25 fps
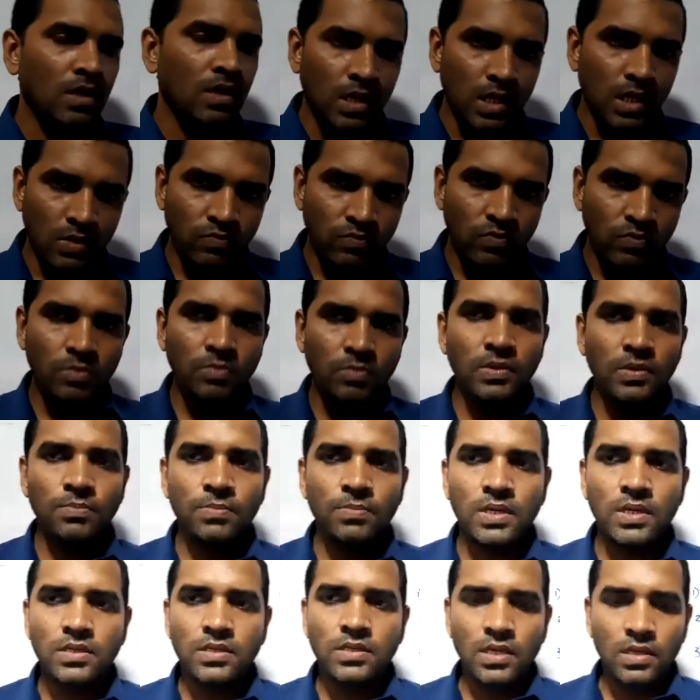
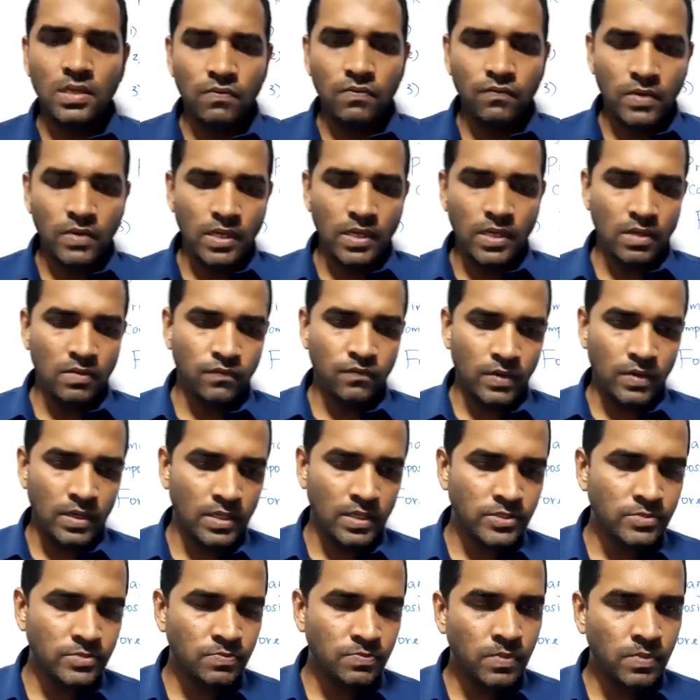if I
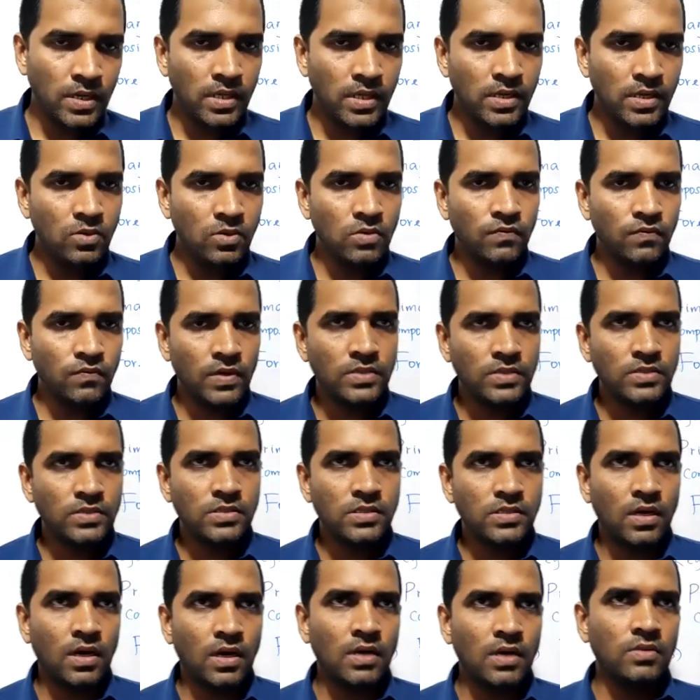explain, or if I
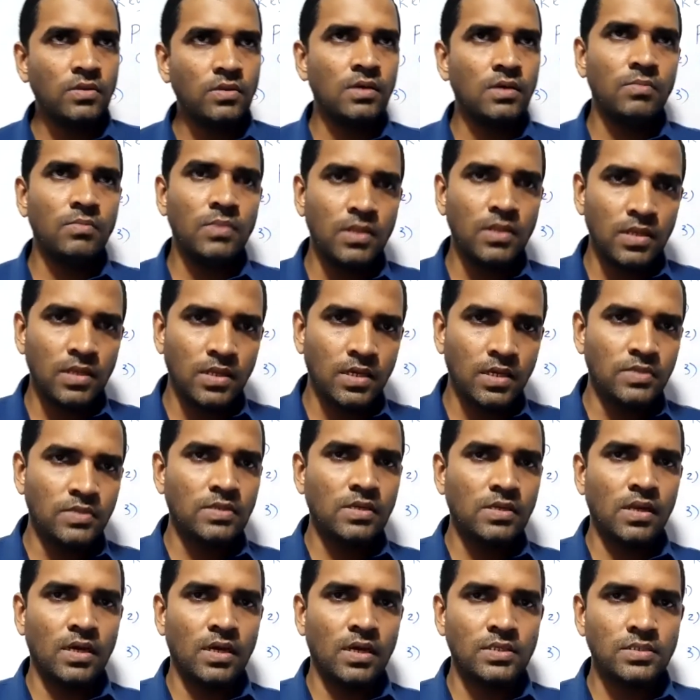start them in the
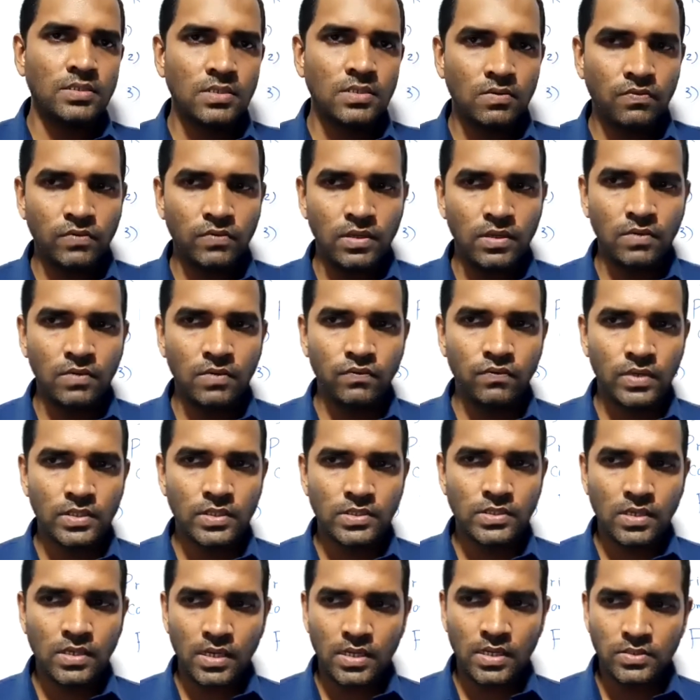next class, in a
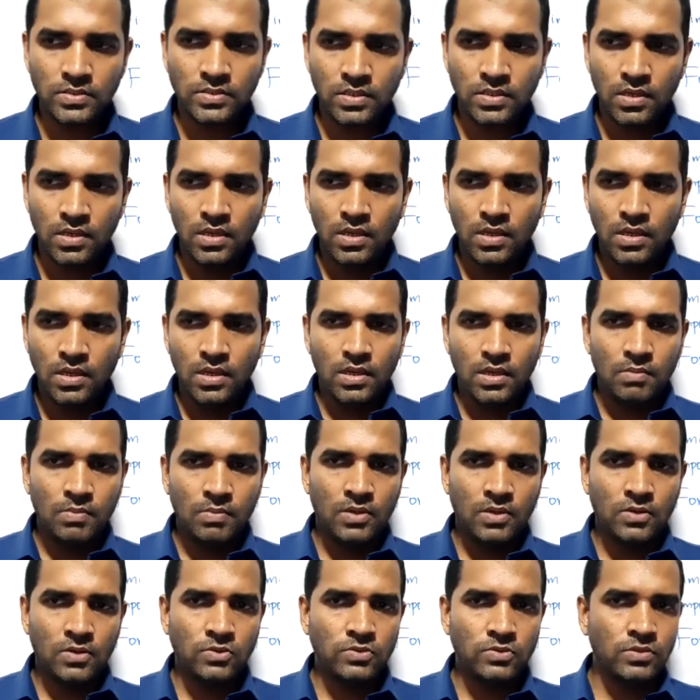fresh class,
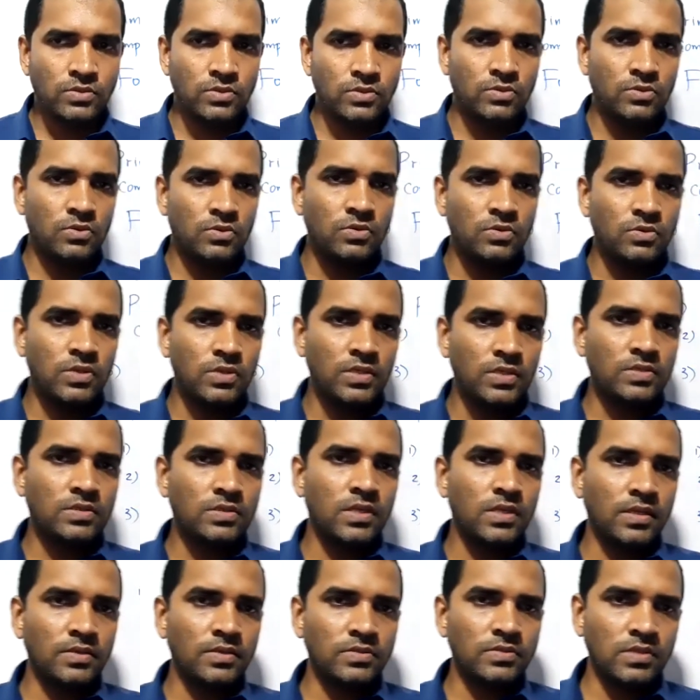because you know these
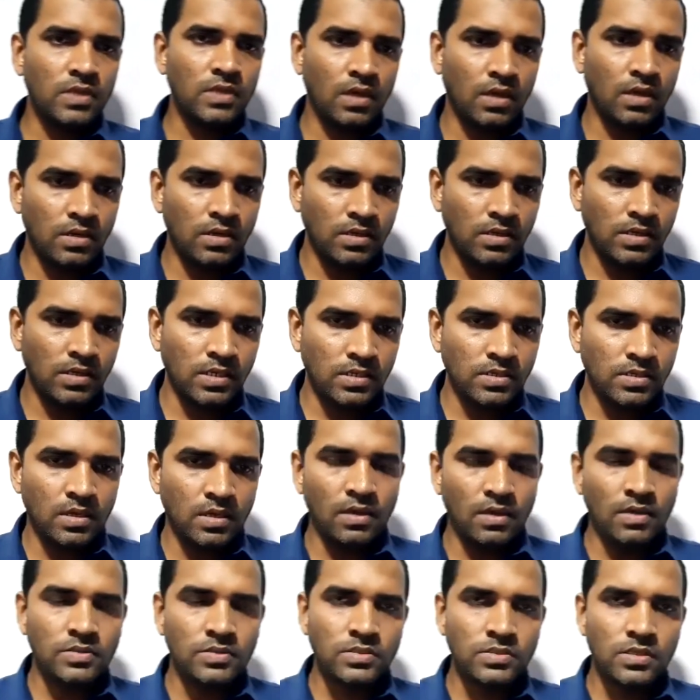things need
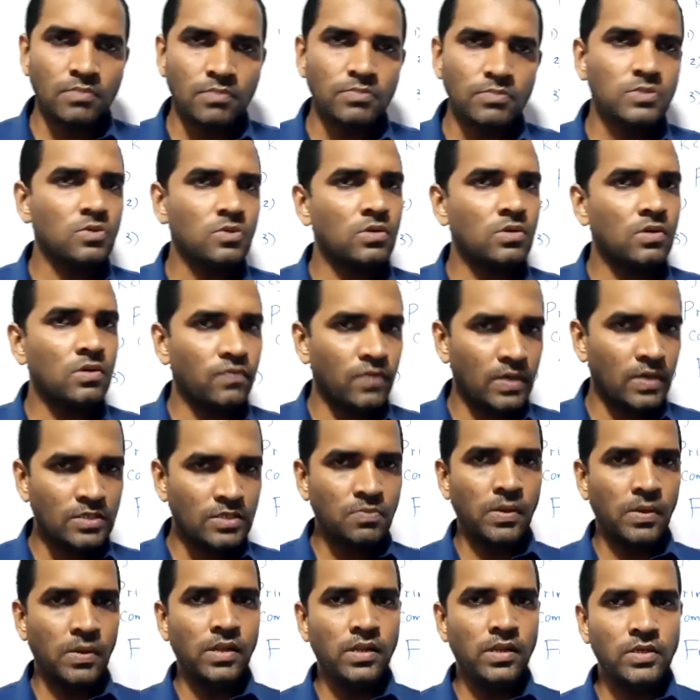some sort of
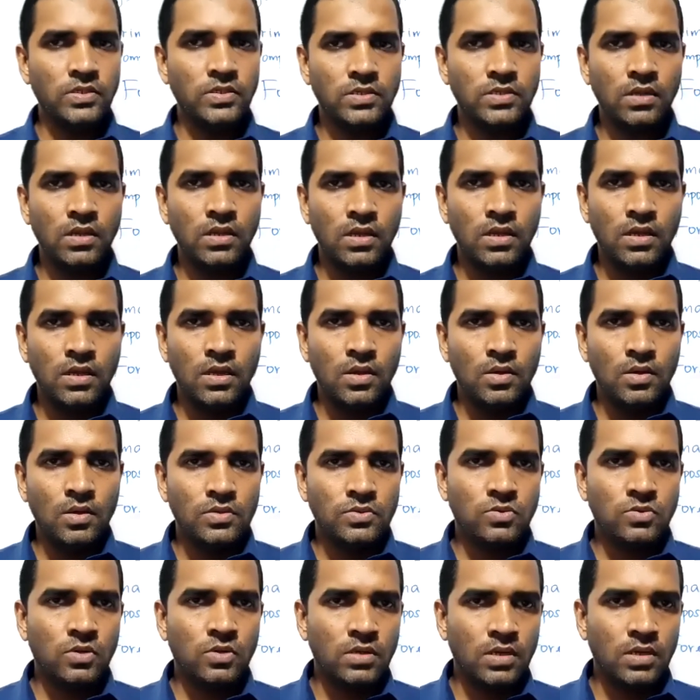explanation.
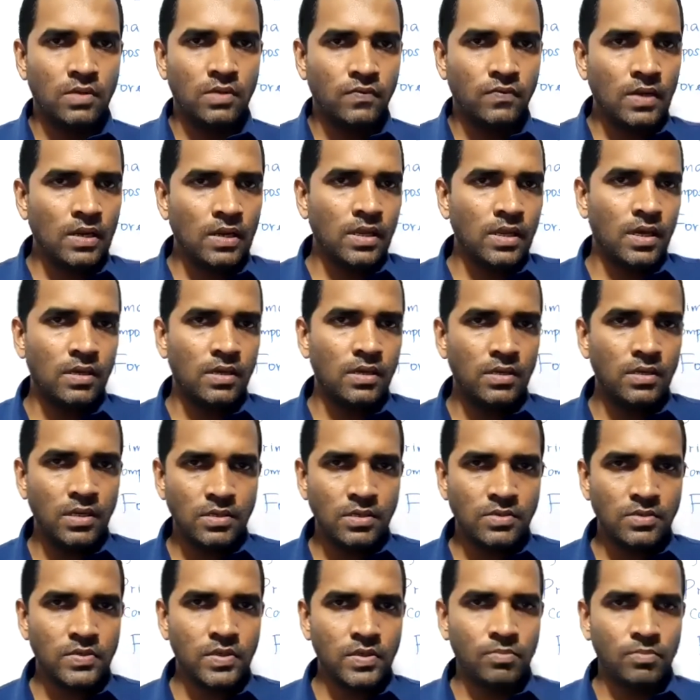So definitely I
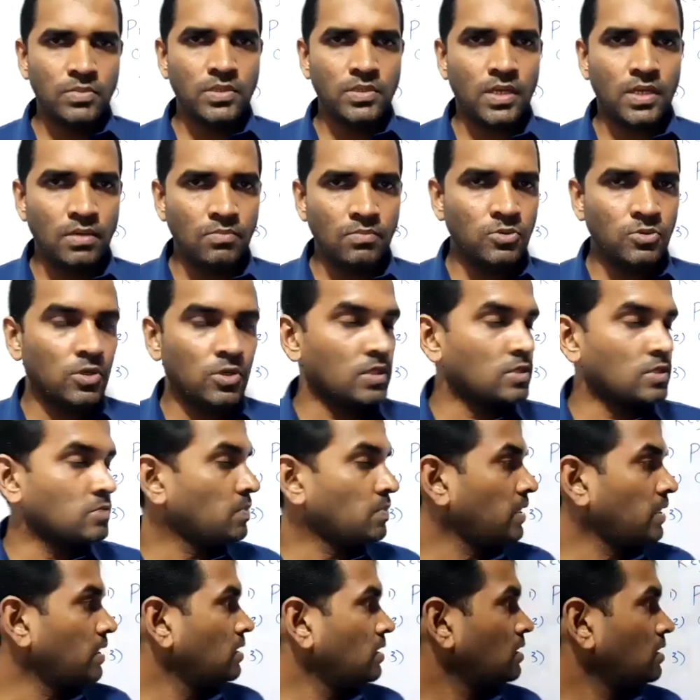need some time to
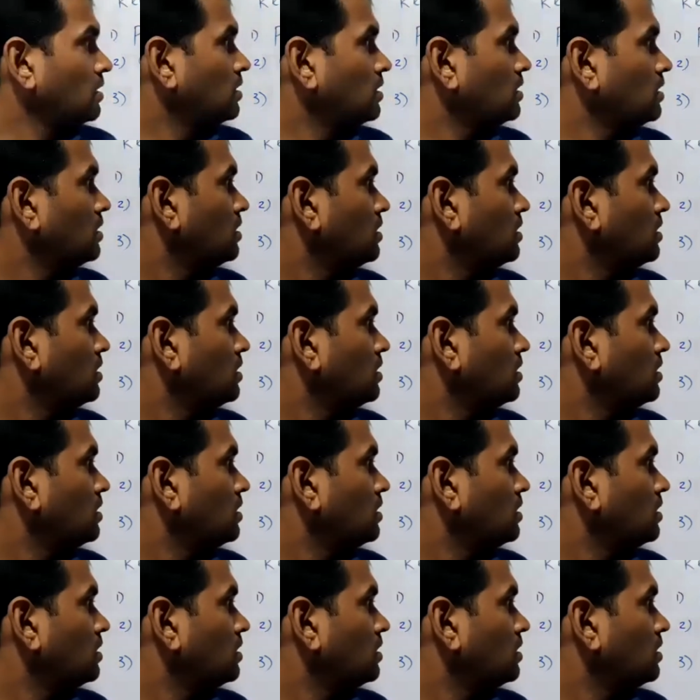explain.